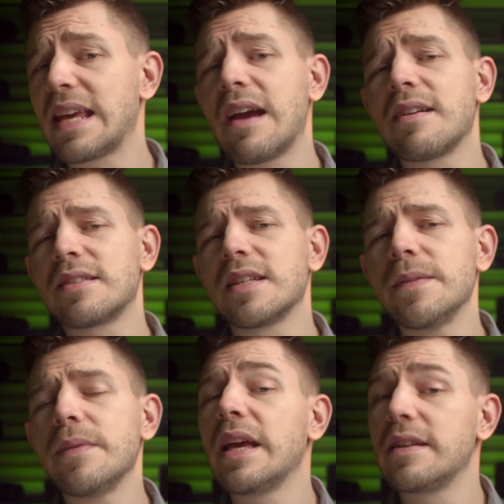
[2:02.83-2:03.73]

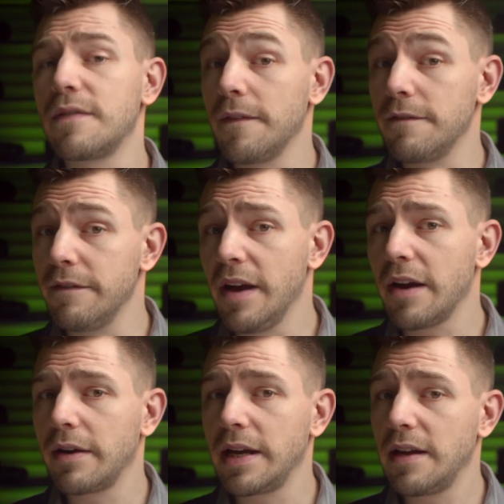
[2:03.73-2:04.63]
character is
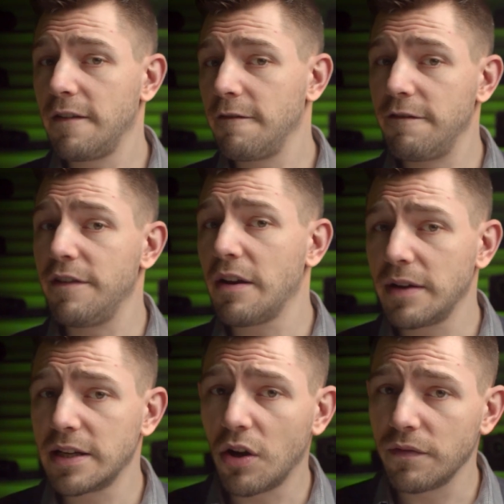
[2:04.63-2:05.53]
very
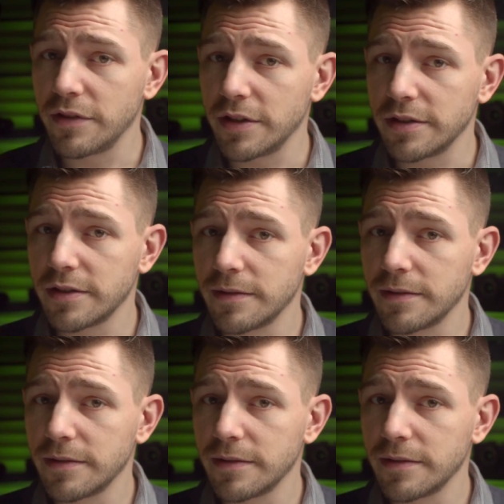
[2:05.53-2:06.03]
confident.